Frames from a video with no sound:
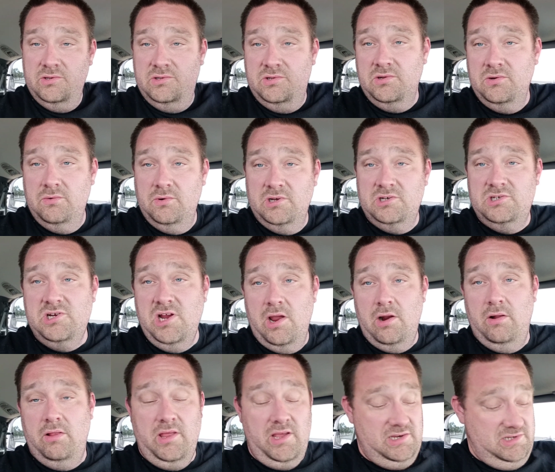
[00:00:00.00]
to a
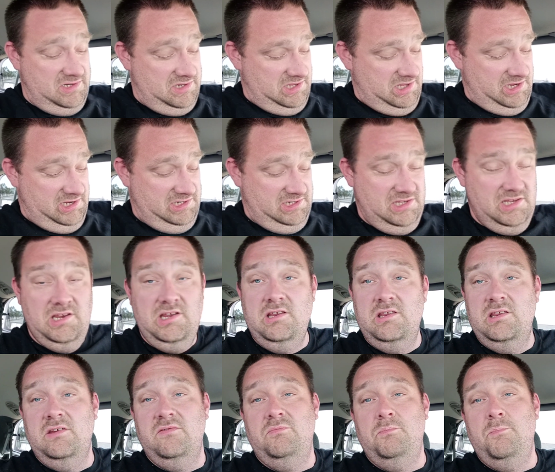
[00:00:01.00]
channel that's listed
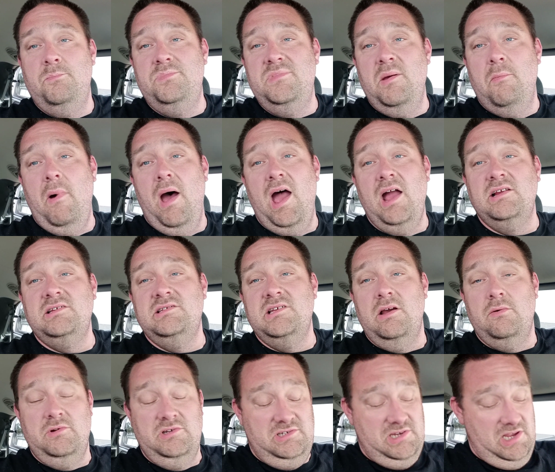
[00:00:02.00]
in the box
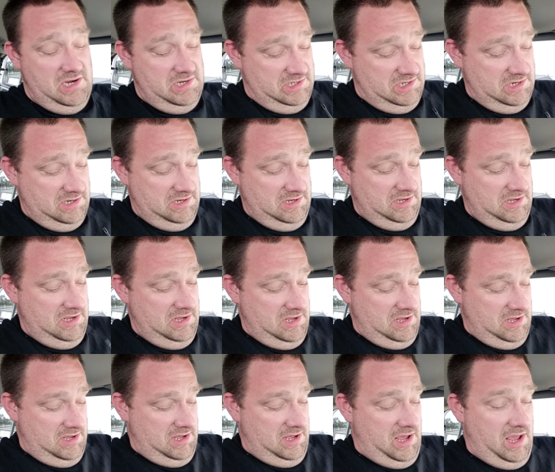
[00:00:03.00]
that we send you,
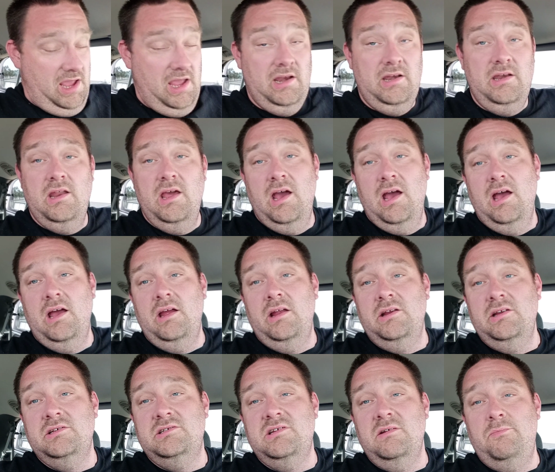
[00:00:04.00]
and
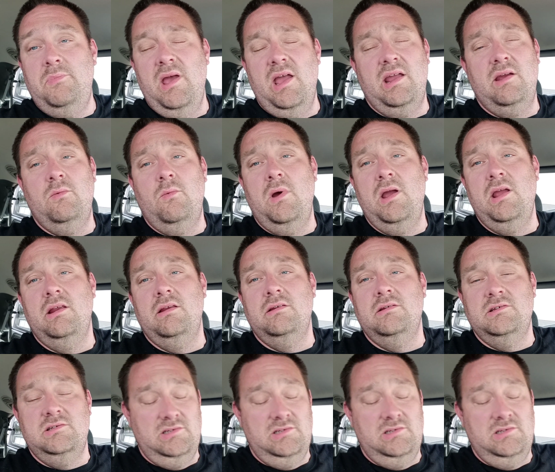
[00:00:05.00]
you sit back and wait.